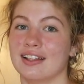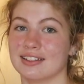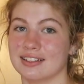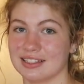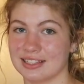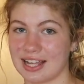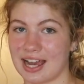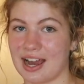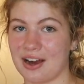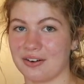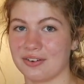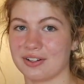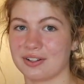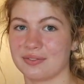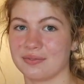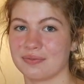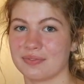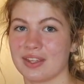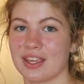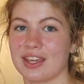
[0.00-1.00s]
loud.
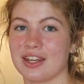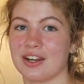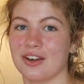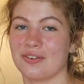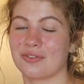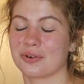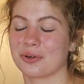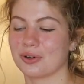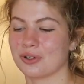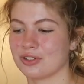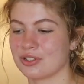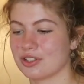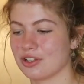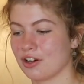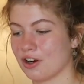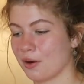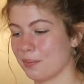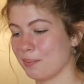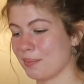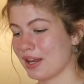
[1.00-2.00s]
Now, of course,
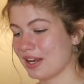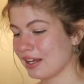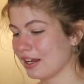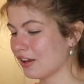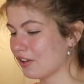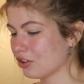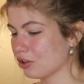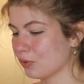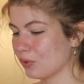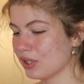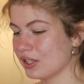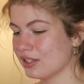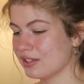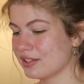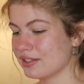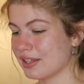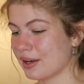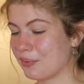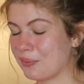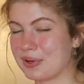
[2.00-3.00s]
there are many other
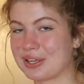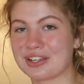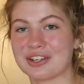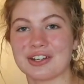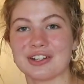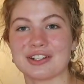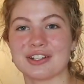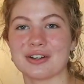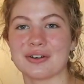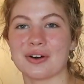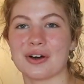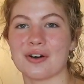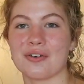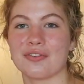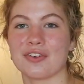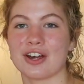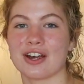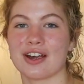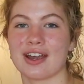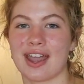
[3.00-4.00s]
ones that we could go
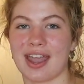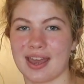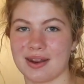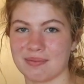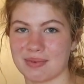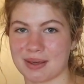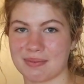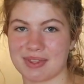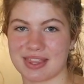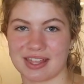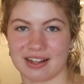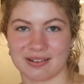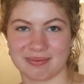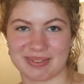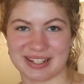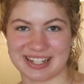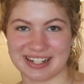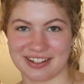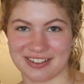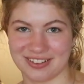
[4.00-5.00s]
over, and maybe that'll
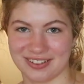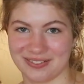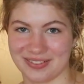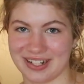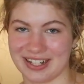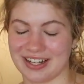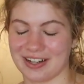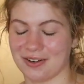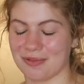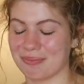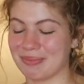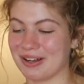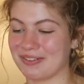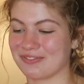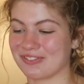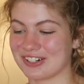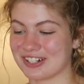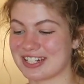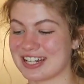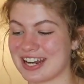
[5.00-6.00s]
be another video.
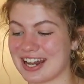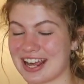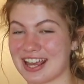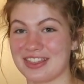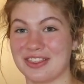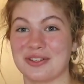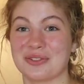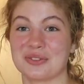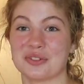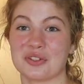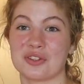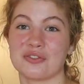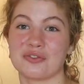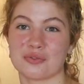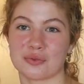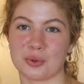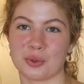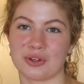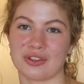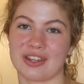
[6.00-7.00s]
But for today, those are the
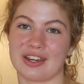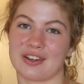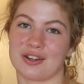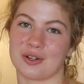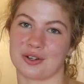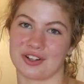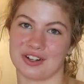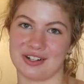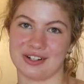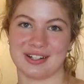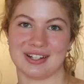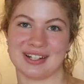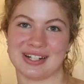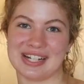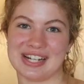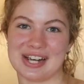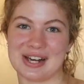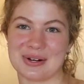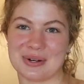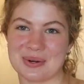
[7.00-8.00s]
4 that you're going to need to
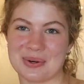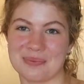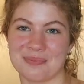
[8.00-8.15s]
know.